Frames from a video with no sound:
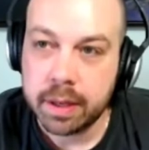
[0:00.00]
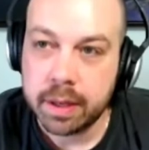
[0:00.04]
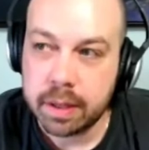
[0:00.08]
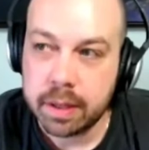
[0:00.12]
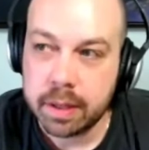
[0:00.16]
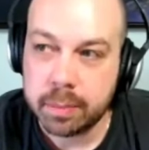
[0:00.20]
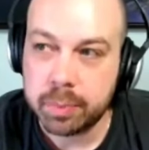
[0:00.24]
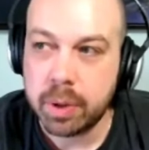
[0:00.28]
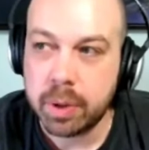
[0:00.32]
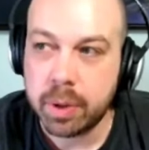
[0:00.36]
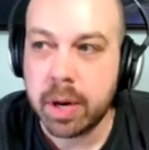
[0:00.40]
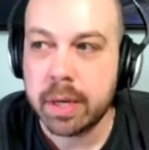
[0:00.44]

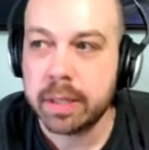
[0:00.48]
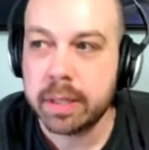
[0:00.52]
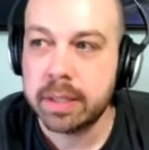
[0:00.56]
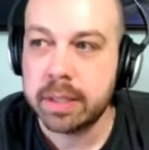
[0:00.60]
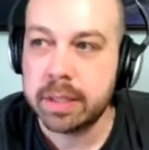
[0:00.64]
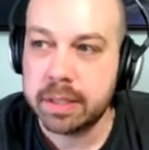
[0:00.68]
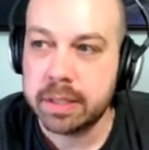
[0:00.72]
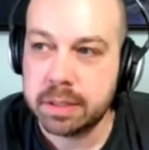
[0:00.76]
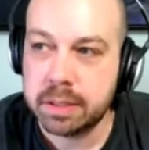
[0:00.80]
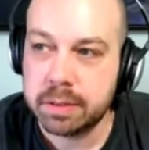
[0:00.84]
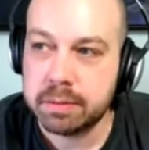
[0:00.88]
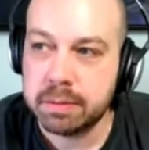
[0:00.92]
uh, the
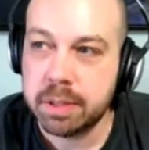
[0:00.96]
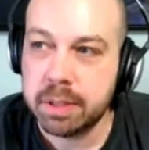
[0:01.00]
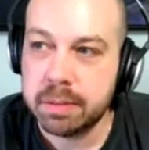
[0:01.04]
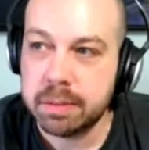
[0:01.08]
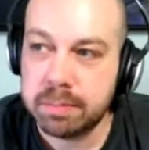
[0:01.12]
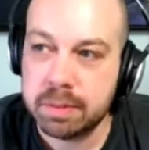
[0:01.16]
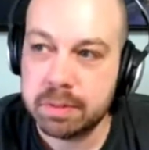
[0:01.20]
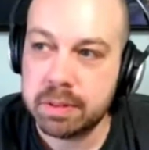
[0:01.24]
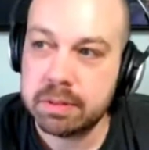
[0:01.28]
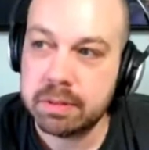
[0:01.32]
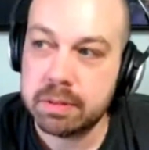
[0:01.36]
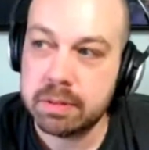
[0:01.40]
product is a
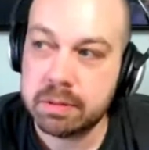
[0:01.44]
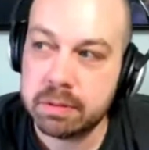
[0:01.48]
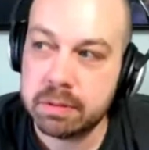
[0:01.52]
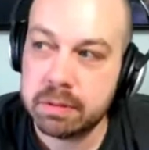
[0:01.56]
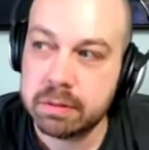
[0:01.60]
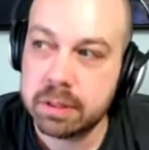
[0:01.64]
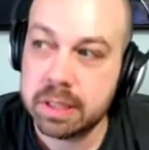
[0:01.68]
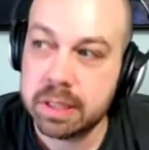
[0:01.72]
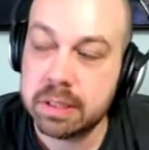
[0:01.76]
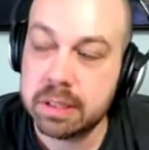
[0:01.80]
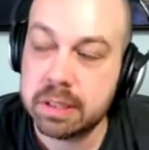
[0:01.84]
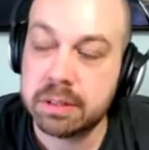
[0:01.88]
rep-
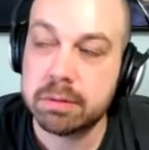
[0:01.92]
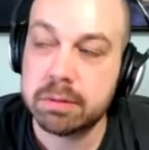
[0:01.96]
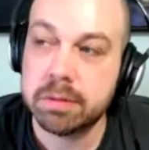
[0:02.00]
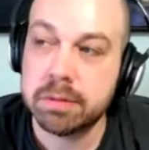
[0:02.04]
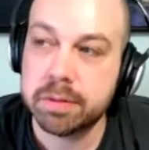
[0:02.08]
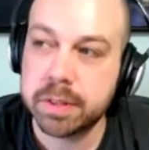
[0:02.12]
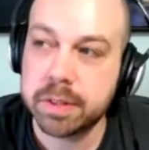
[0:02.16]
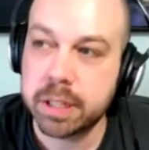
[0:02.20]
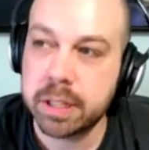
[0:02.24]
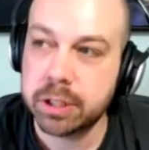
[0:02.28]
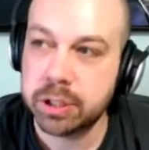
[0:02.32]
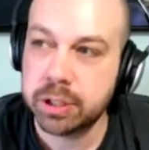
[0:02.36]
is
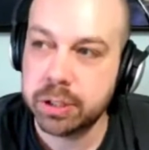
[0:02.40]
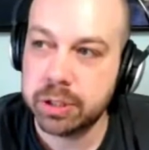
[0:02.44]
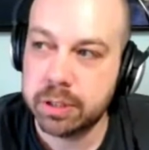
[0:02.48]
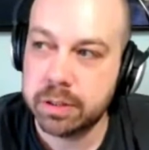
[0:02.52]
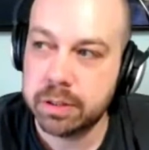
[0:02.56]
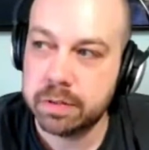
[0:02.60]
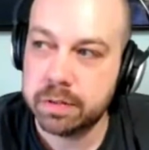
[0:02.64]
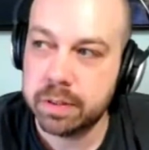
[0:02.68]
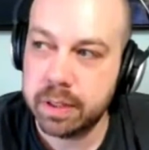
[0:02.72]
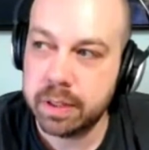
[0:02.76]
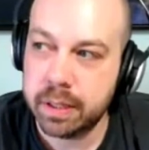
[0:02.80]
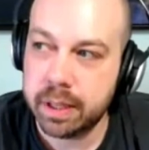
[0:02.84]
a
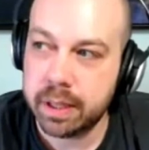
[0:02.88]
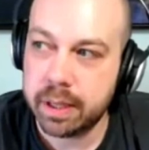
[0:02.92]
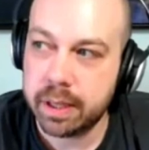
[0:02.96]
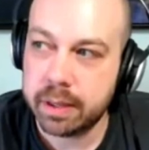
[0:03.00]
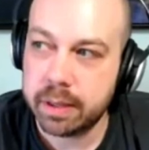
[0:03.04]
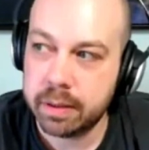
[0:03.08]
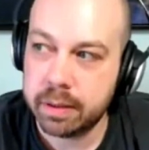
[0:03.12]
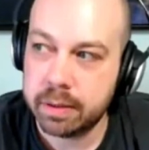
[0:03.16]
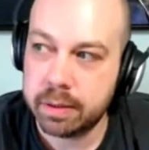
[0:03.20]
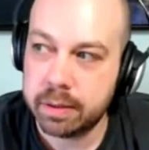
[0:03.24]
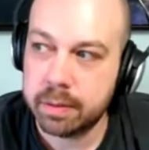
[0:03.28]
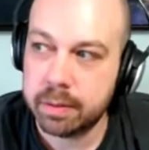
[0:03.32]
reflection of
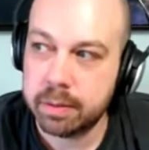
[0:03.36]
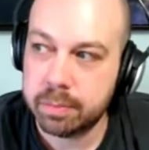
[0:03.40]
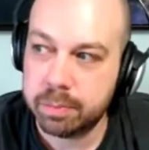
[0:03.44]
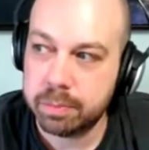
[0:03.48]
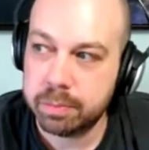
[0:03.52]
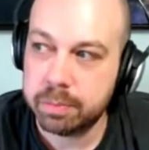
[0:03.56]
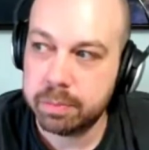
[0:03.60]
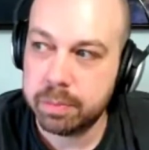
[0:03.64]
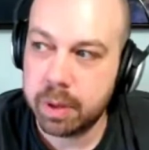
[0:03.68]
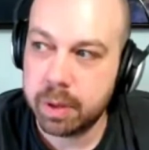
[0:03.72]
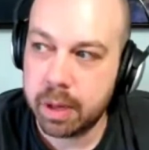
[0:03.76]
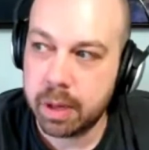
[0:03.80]
the
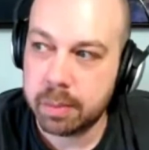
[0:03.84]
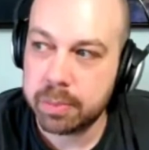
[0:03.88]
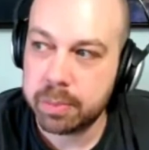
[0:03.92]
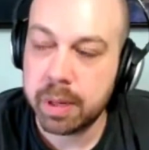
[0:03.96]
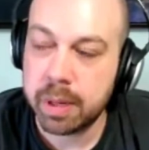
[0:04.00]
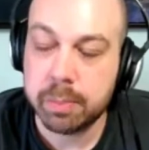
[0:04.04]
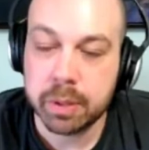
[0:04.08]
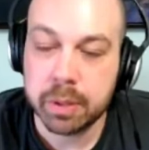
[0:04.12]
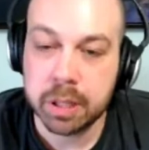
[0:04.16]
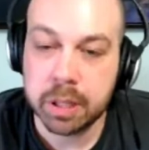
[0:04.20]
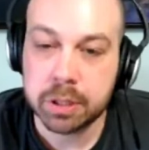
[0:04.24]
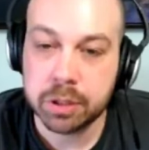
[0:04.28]

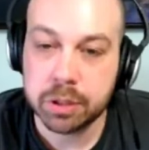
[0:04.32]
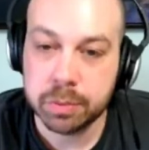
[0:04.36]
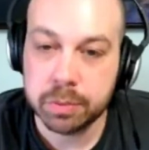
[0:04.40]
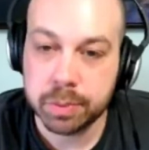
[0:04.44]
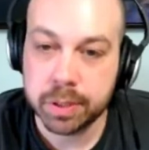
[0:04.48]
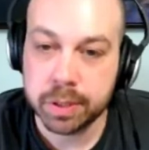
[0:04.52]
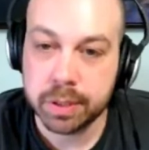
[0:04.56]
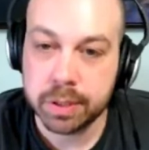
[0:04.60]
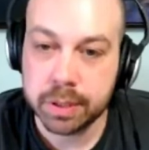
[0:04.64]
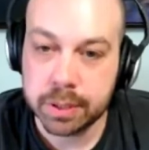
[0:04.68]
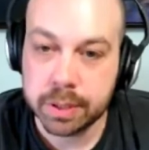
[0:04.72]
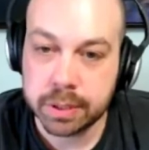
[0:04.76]
uh,
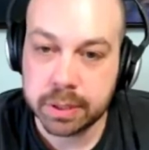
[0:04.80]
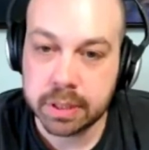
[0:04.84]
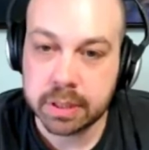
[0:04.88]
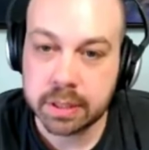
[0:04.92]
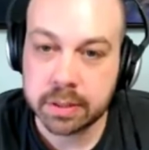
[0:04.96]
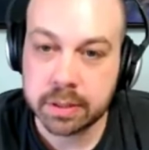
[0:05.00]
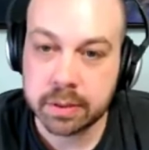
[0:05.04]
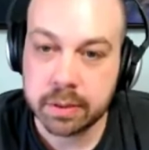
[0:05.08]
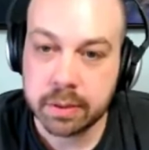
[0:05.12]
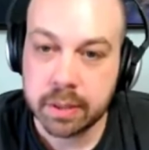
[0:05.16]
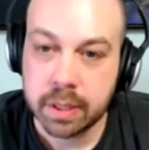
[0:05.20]
preparation you put into it.